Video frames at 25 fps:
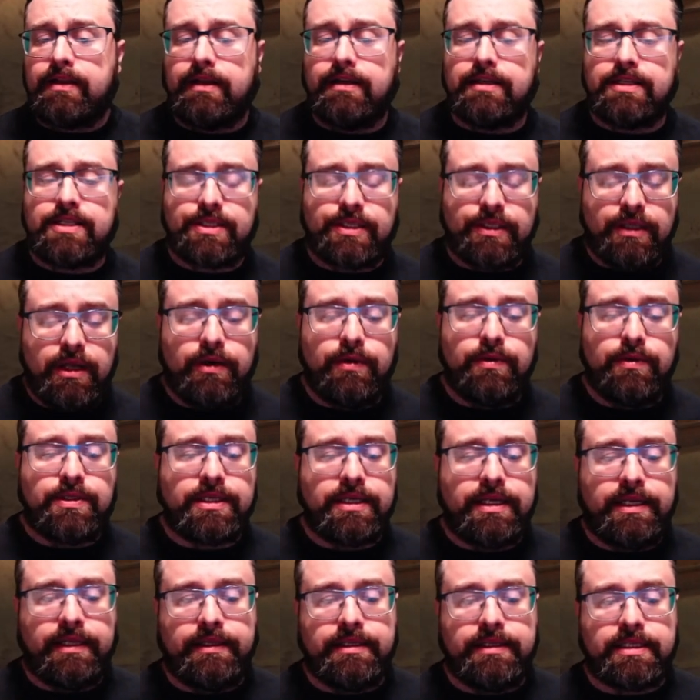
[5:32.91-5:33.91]
Slows
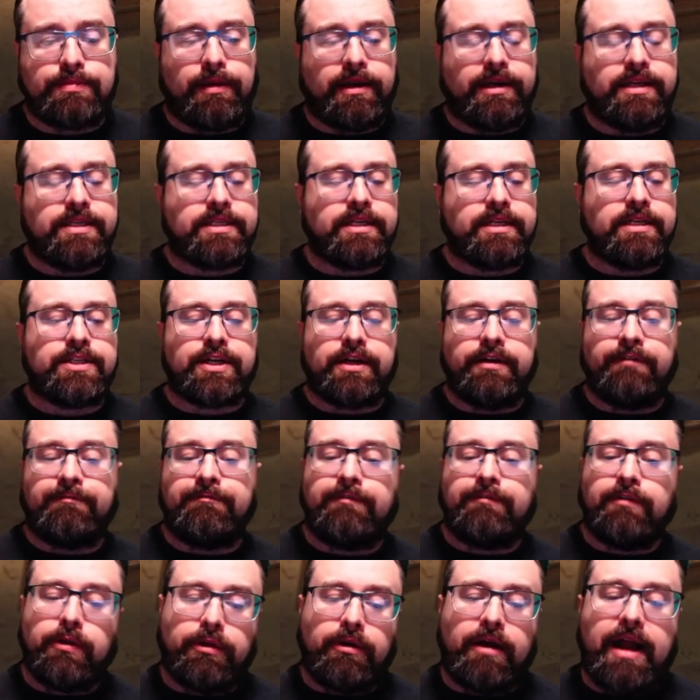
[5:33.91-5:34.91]
in this spot is just going to
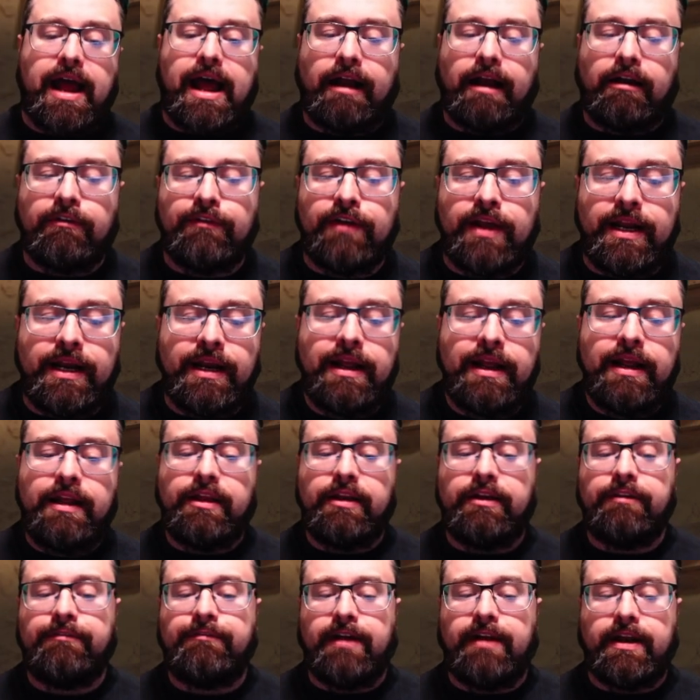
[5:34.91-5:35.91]
further aggravate
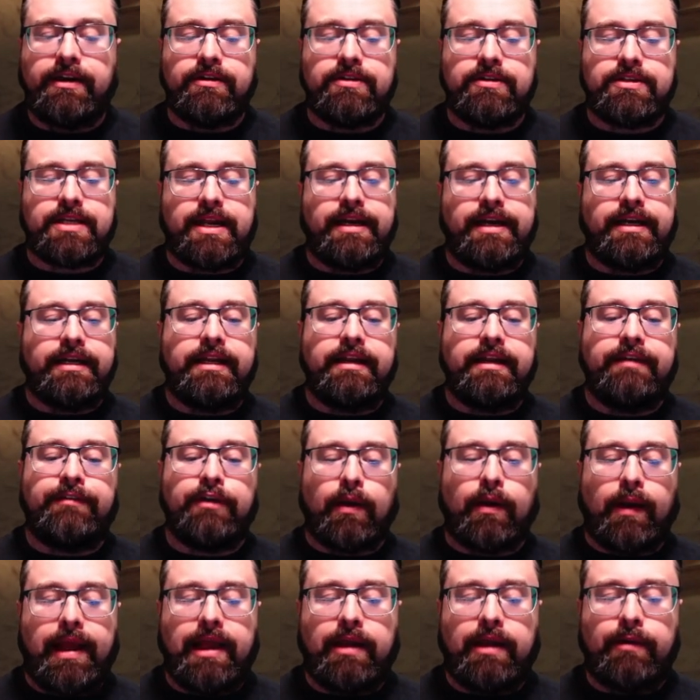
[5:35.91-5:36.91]
the defenders and give
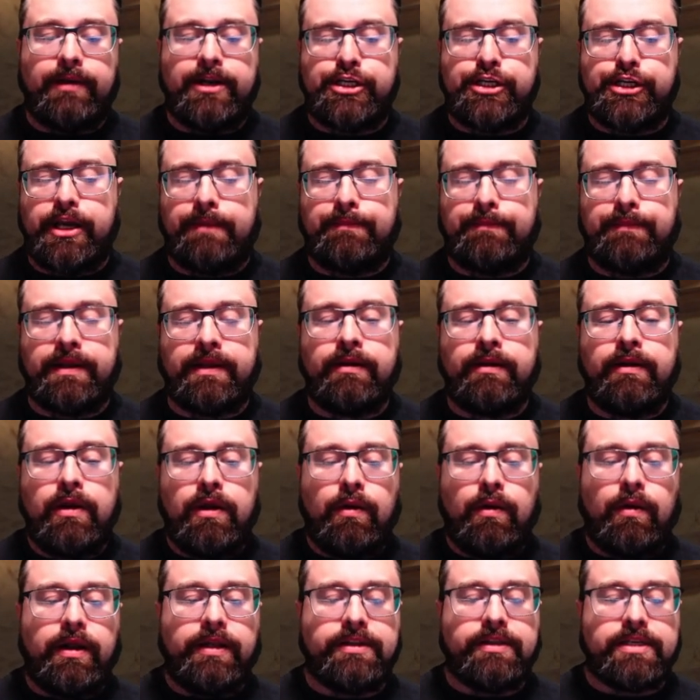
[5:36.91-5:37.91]
your AoE champion
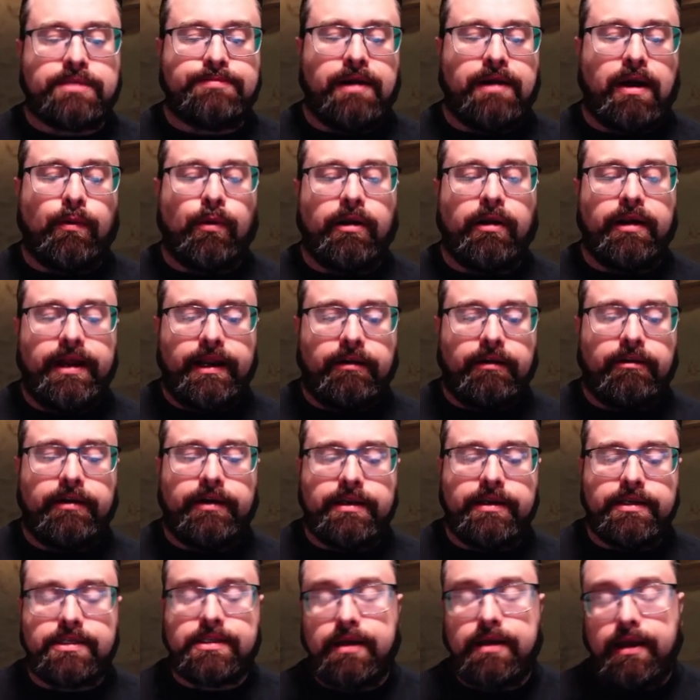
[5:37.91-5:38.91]
in the spot where Ingrid
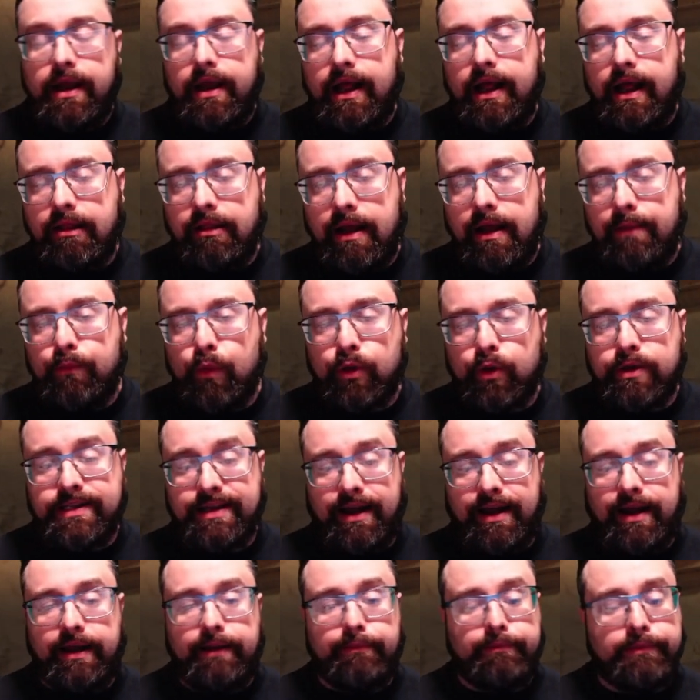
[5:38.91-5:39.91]
is a lot more
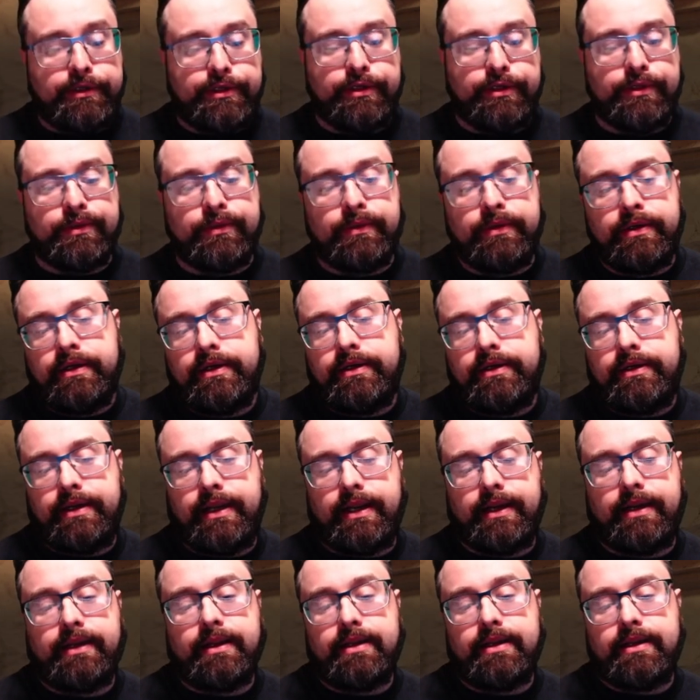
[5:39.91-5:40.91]
time to
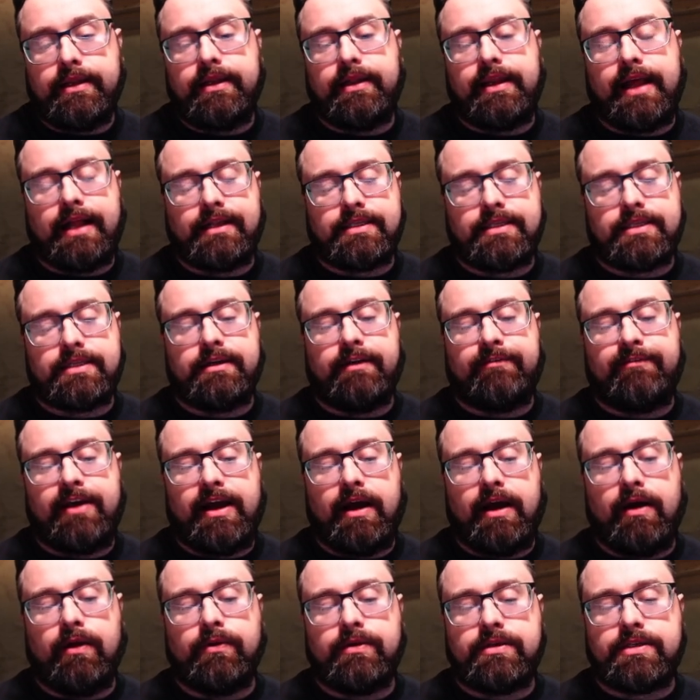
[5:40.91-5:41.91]
take that stuff
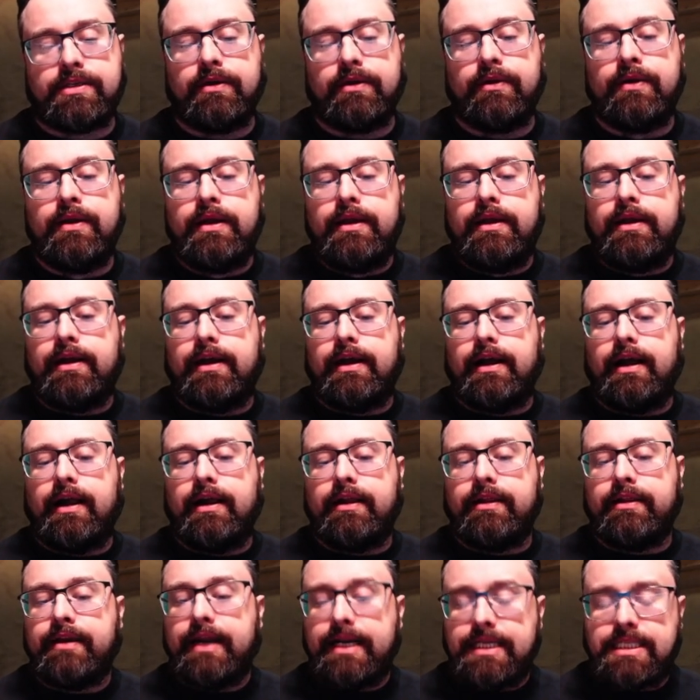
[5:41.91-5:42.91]
out. So
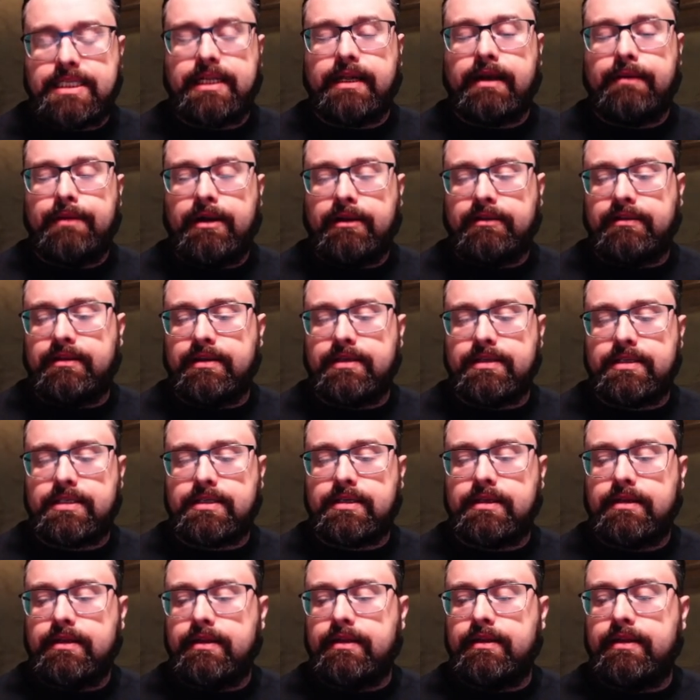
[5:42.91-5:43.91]
the nice thing about
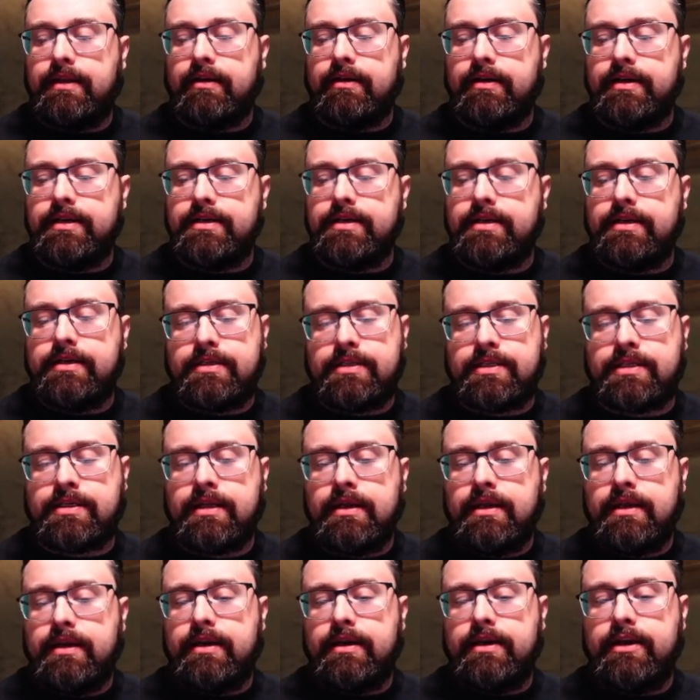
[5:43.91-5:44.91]
this, there is
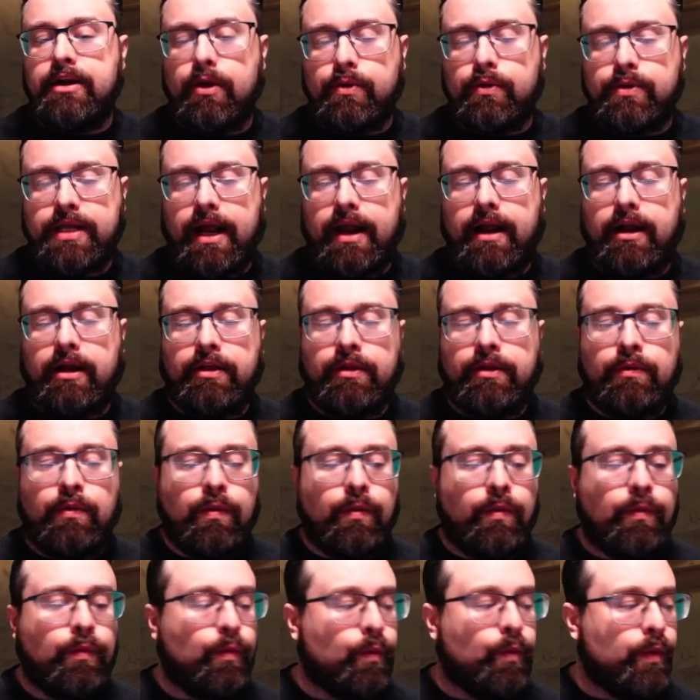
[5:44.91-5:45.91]
no tile
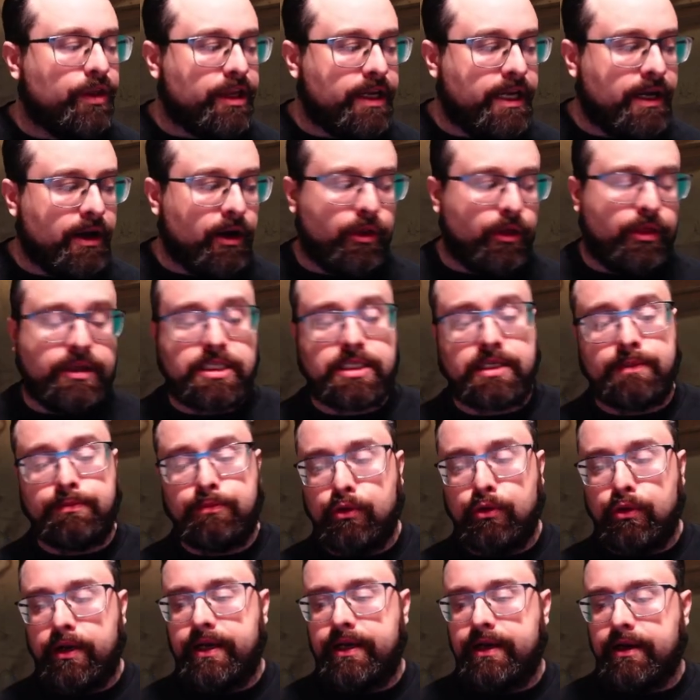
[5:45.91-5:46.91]
with a hero that's
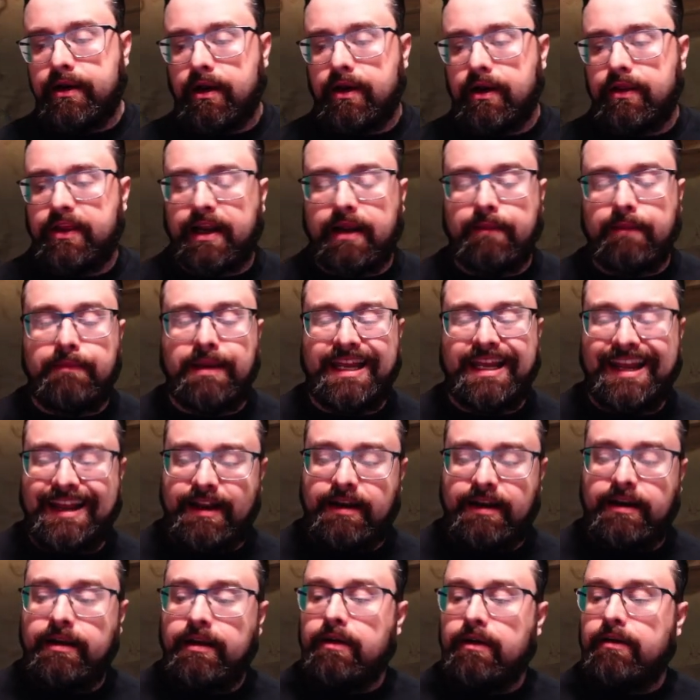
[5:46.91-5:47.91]
deployed here that can be
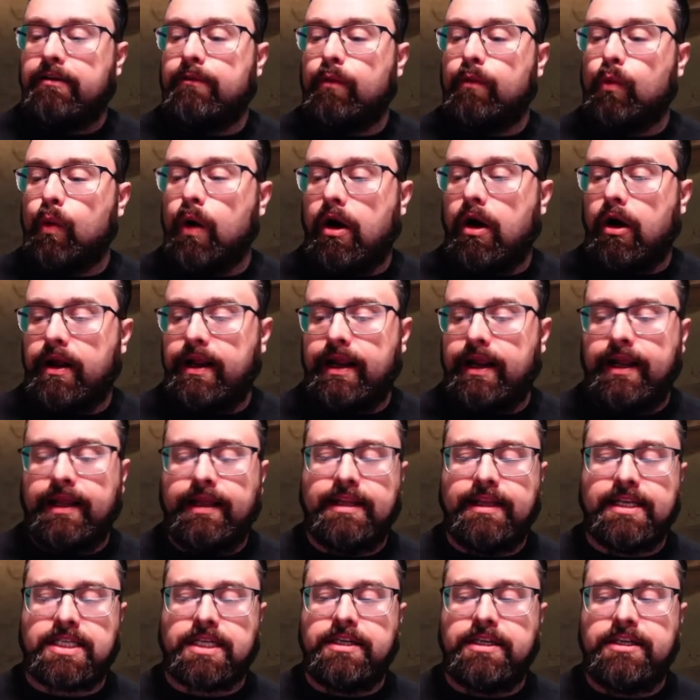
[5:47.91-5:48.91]
hit in
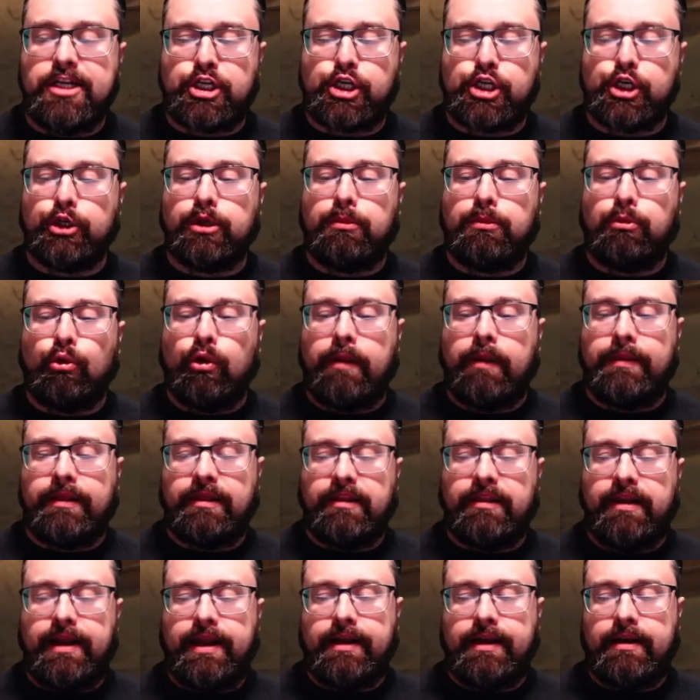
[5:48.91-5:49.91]
this initial deployment
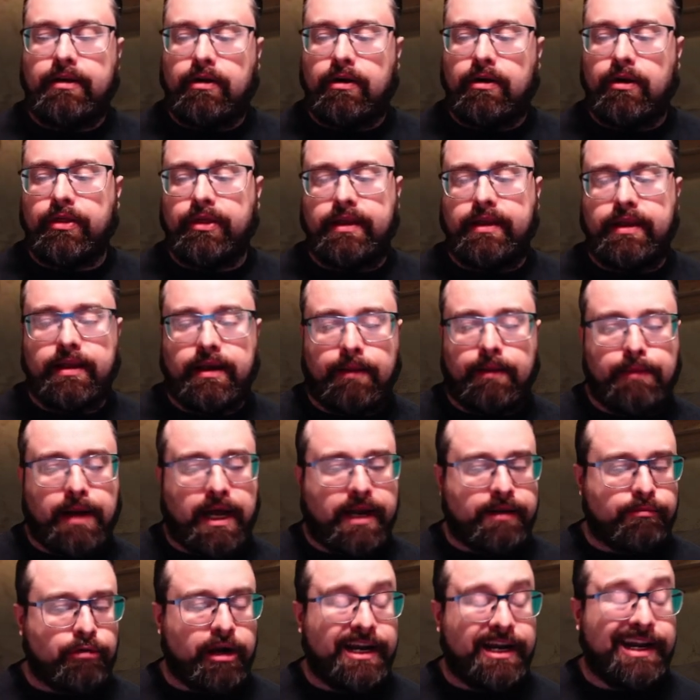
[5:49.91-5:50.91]
lane on the
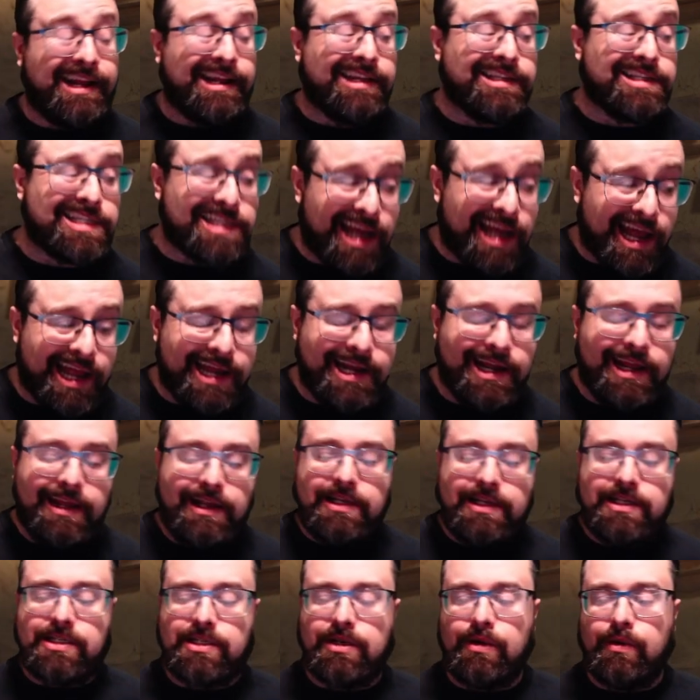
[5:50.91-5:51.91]
bottom right hand side.
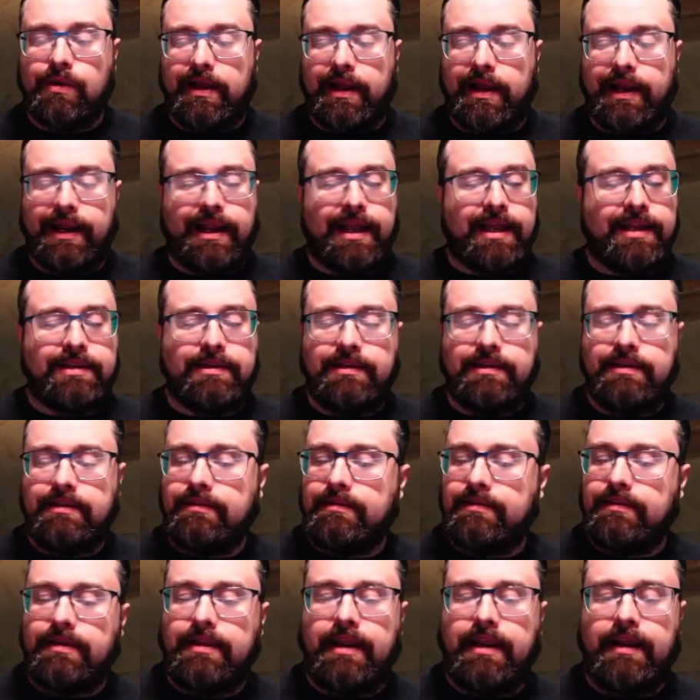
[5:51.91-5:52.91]
So like
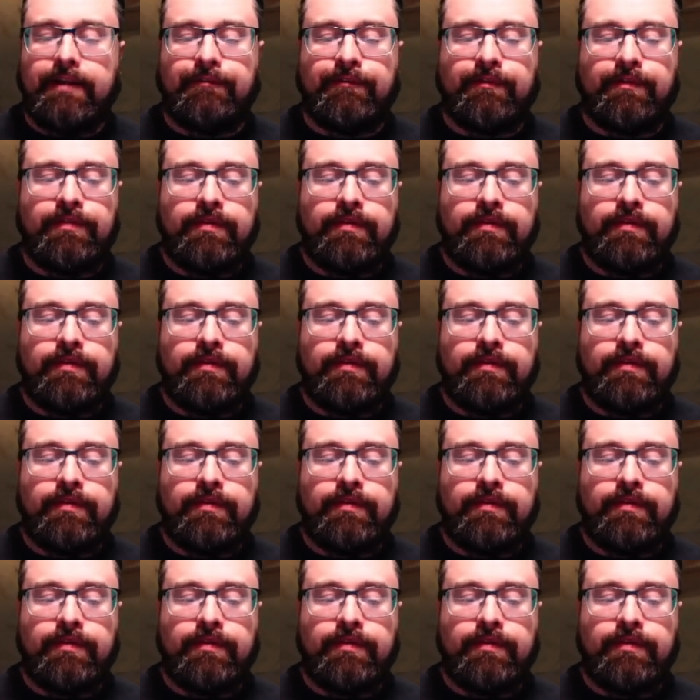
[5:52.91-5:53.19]
if